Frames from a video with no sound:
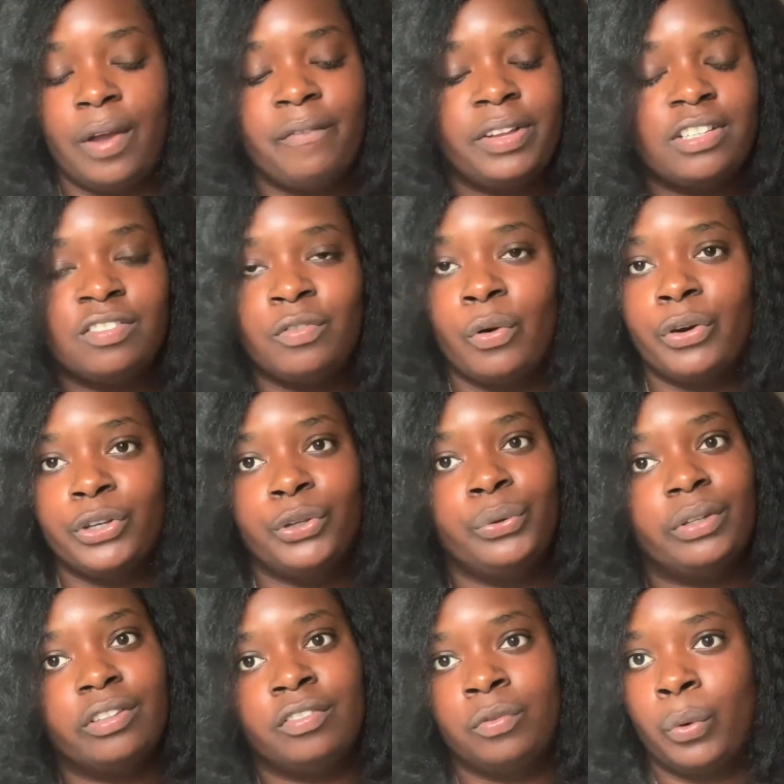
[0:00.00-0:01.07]
If it's for you,
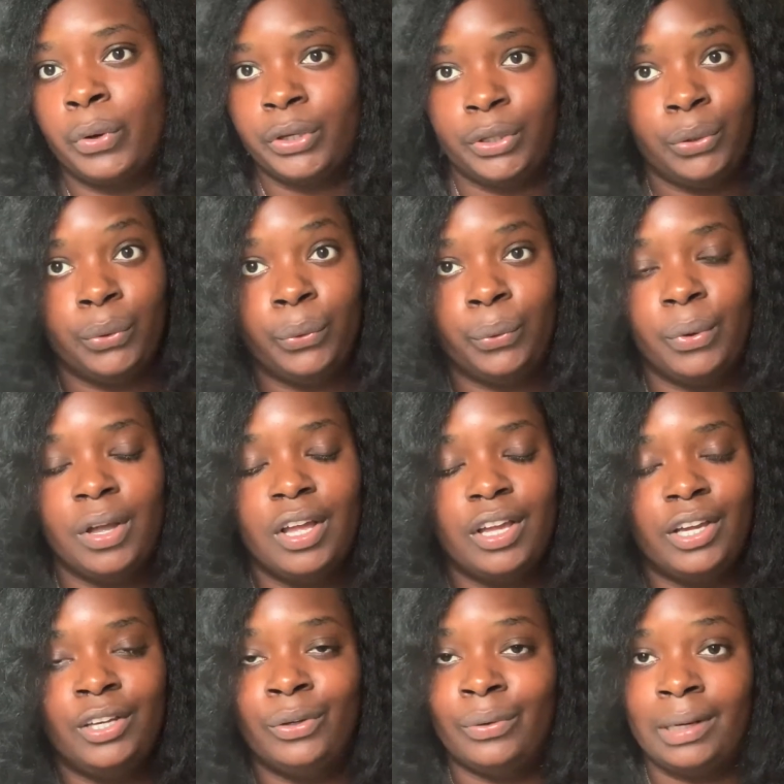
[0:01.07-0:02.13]
it's for you.
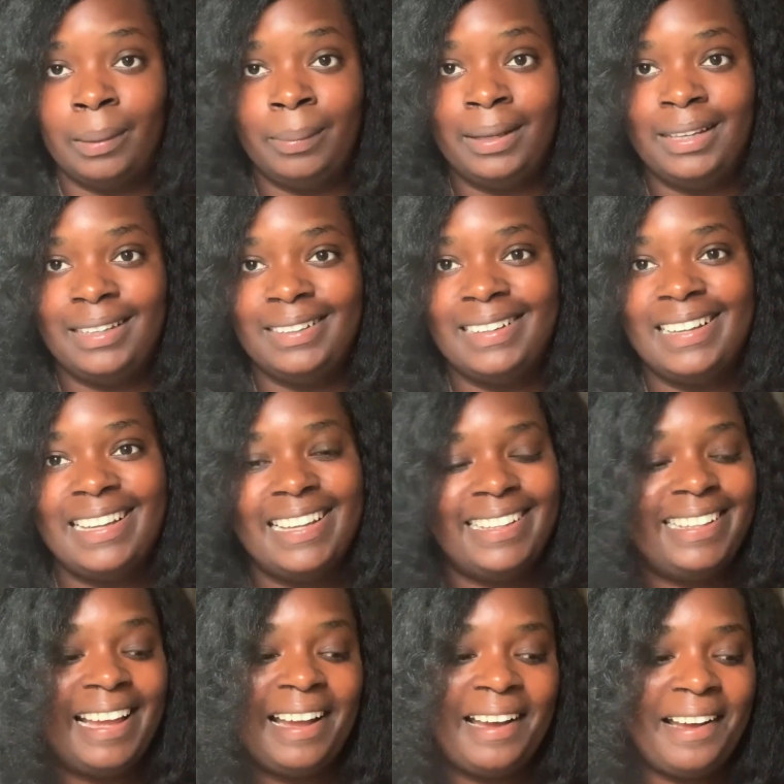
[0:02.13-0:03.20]
You know what I mean?
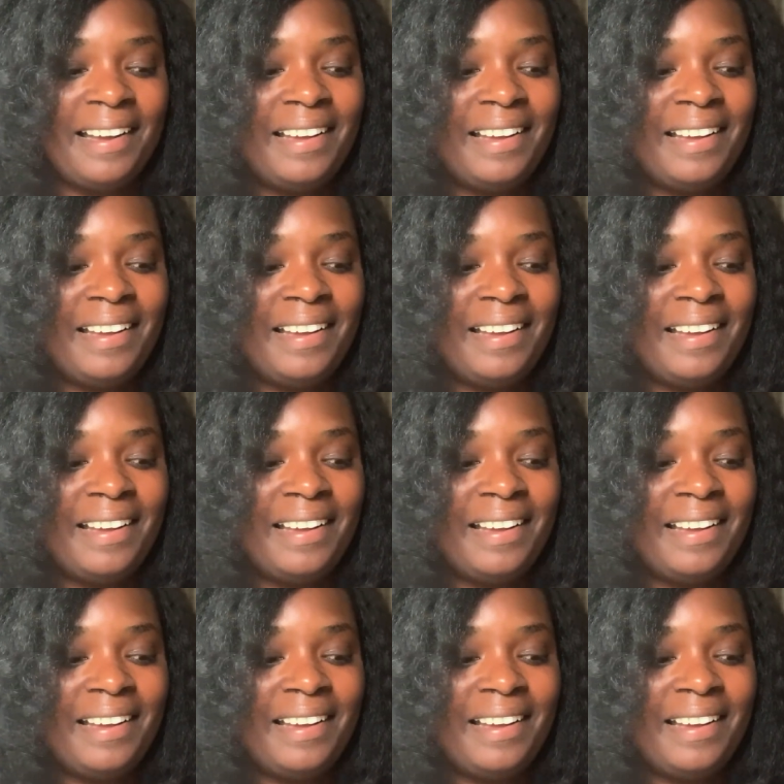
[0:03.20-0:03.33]
Yeah.